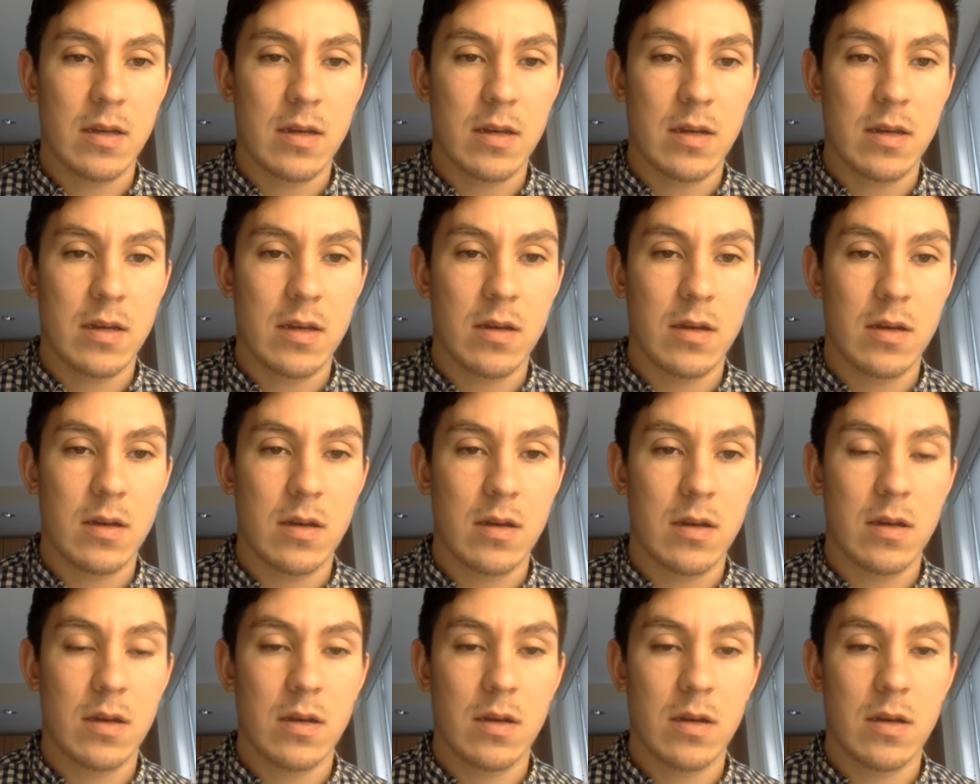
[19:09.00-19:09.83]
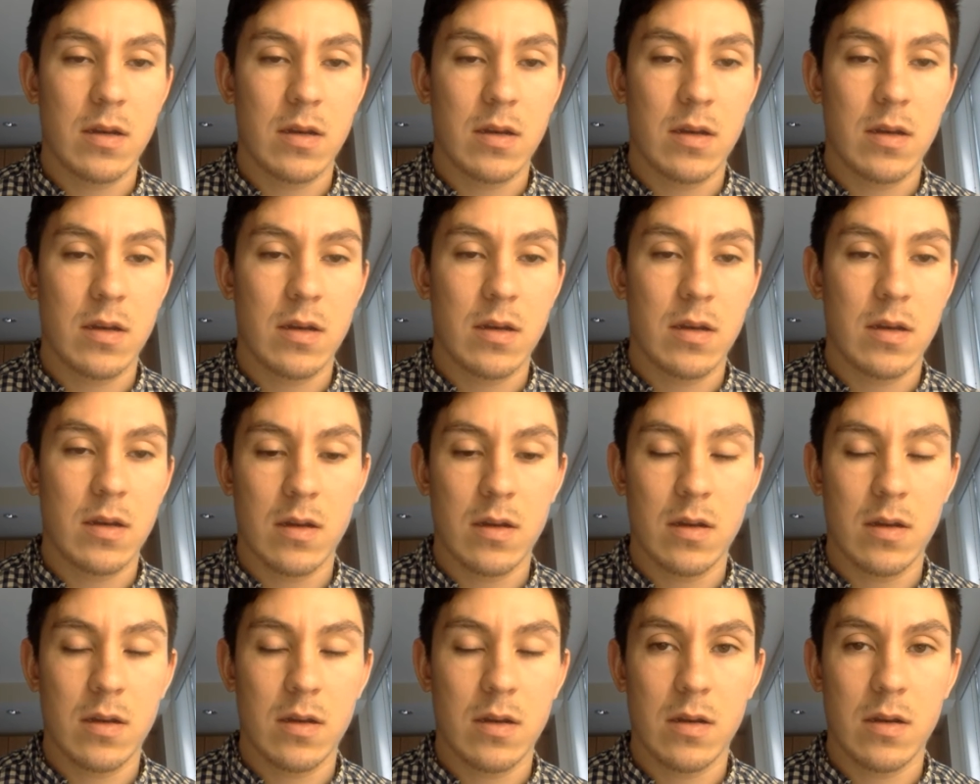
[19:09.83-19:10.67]

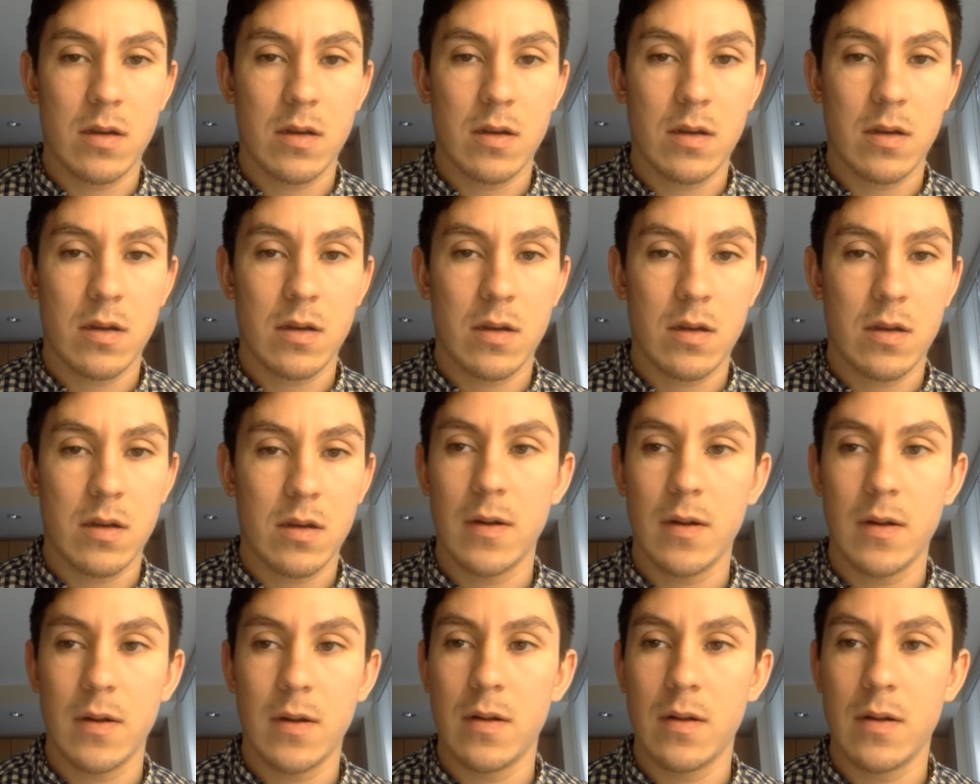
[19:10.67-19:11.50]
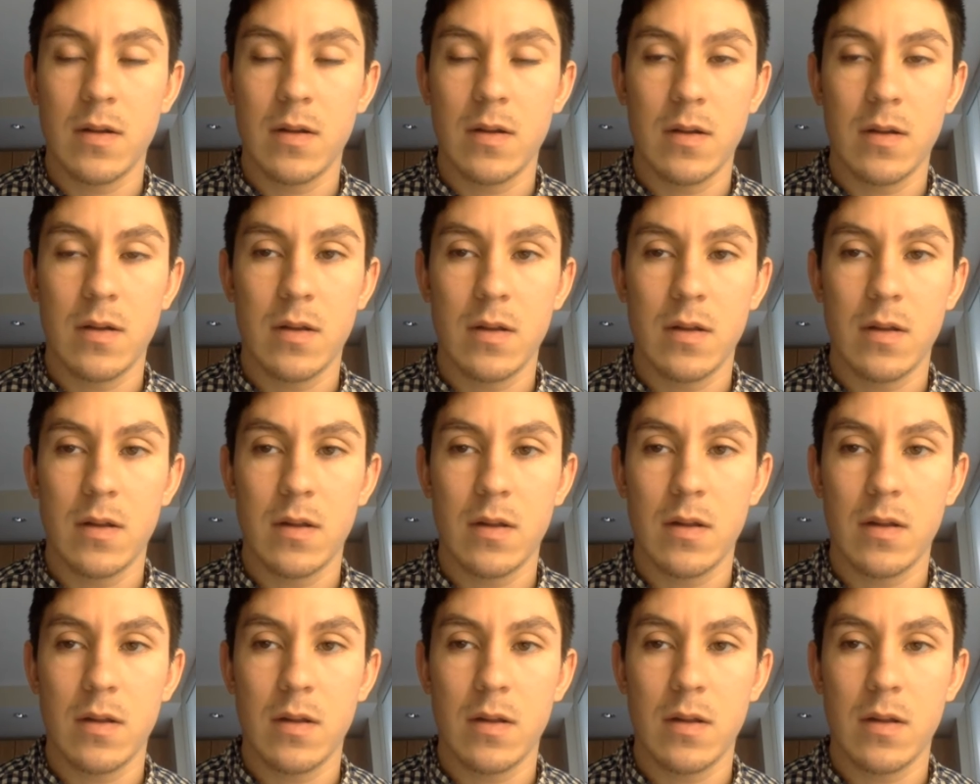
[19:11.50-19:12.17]
(silence)